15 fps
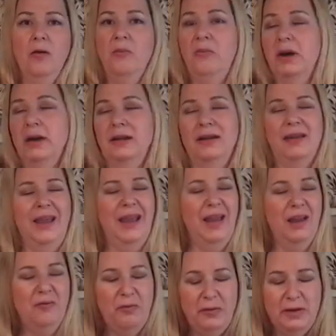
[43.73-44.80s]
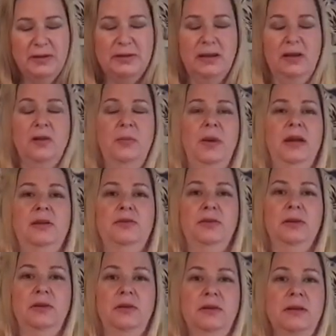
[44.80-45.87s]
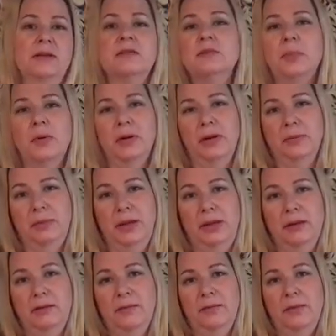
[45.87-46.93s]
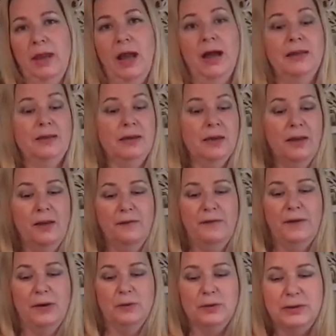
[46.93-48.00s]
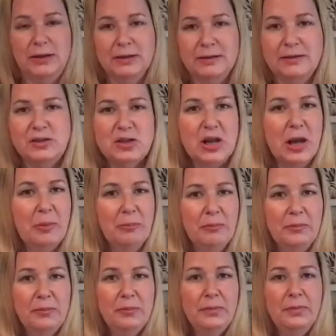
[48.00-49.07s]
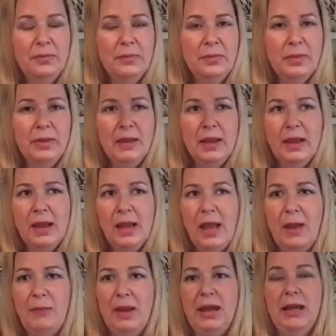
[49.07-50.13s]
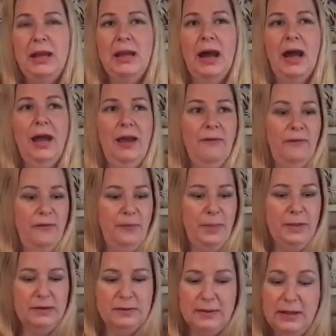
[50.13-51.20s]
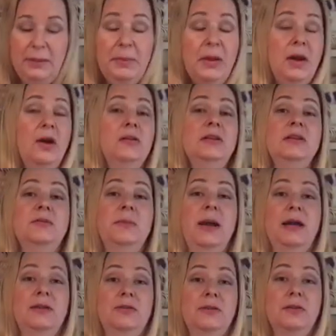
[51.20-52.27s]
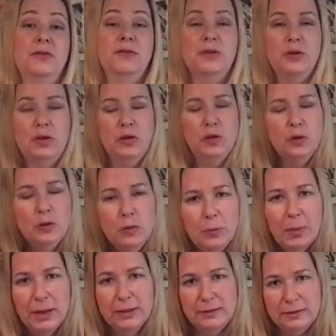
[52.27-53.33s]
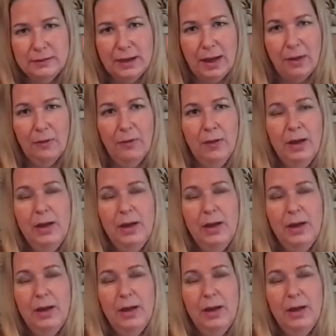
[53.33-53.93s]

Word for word: But every single mattress disappointed me until I found this gem. I mean, I have been sleeping on this mattress for two months now,